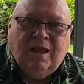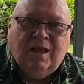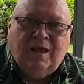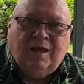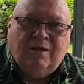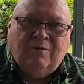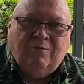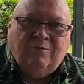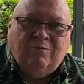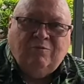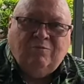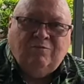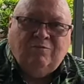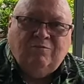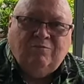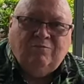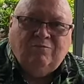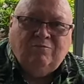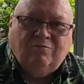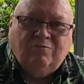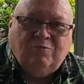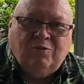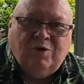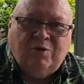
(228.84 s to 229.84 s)
And
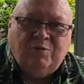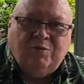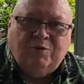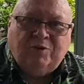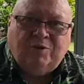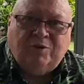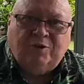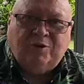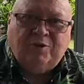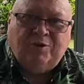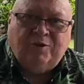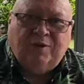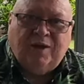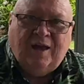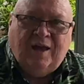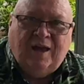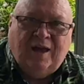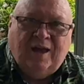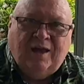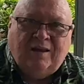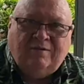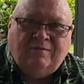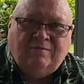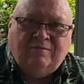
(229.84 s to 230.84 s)
we would do
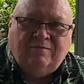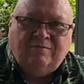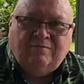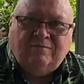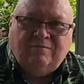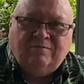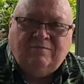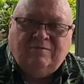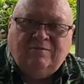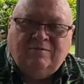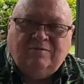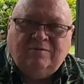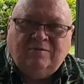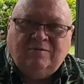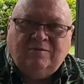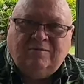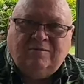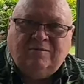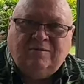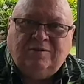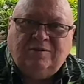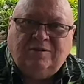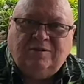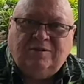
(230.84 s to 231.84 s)
that
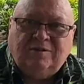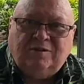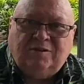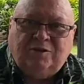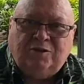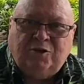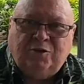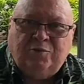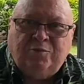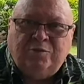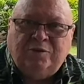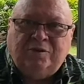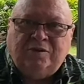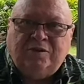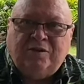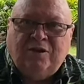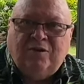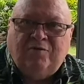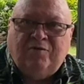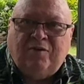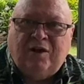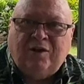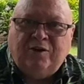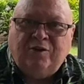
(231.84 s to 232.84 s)
stupid
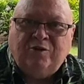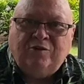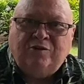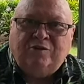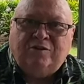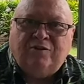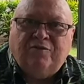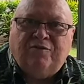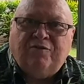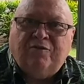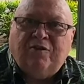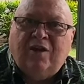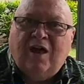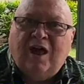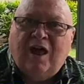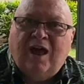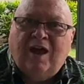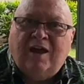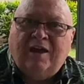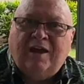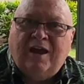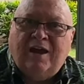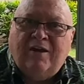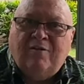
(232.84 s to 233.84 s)
stuff. I used to
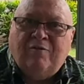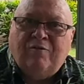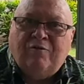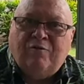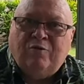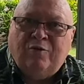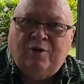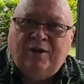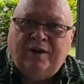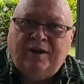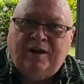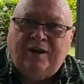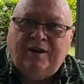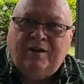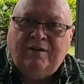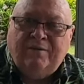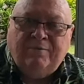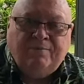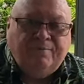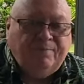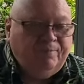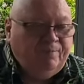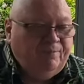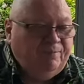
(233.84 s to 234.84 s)
fly every
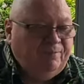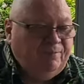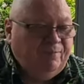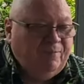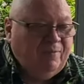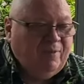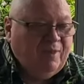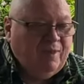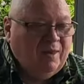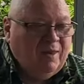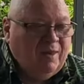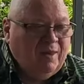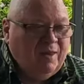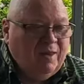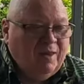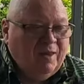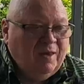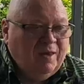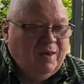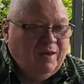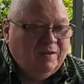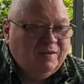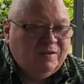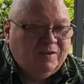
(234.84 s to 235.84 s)

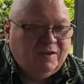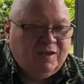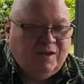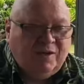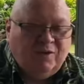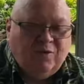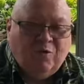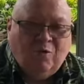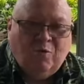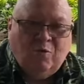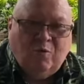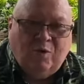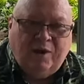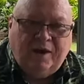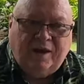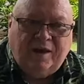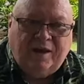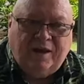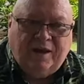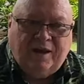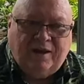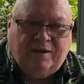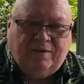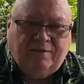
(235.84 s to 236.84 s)
single
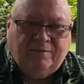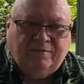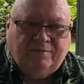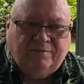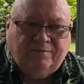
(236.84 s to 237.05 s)
weekend.